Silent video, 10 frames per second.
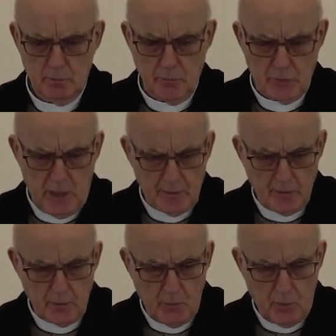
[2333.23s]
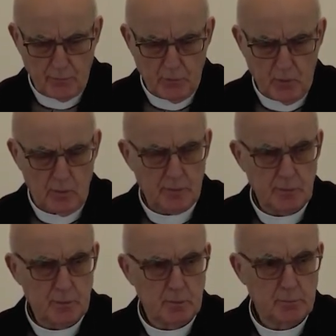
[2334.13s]
regarding the law of God,
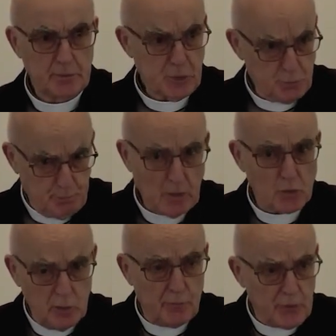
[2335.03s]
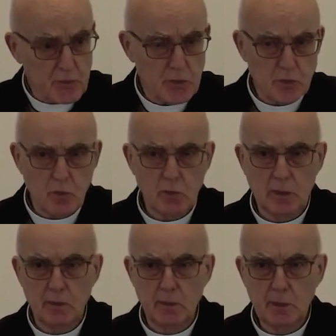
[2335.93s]
but especially for us in
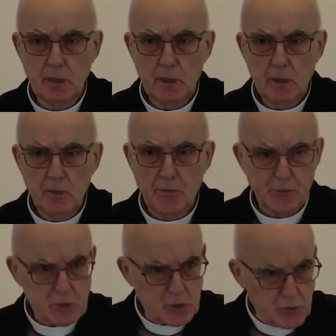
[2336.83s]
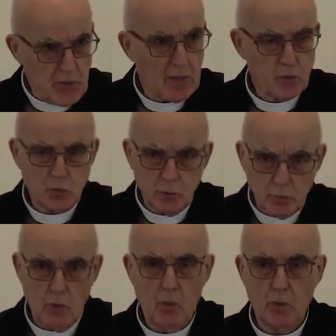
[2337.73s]
Scotland, the destruction
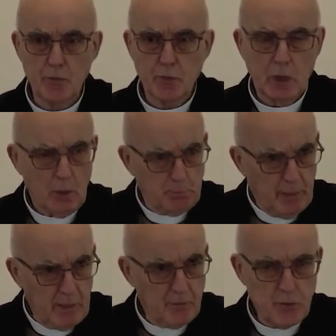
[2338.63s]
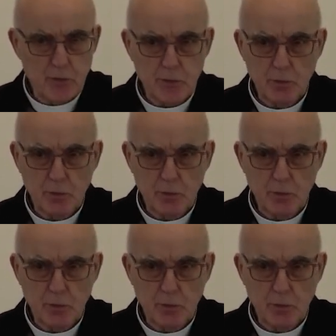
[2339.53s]
caused by this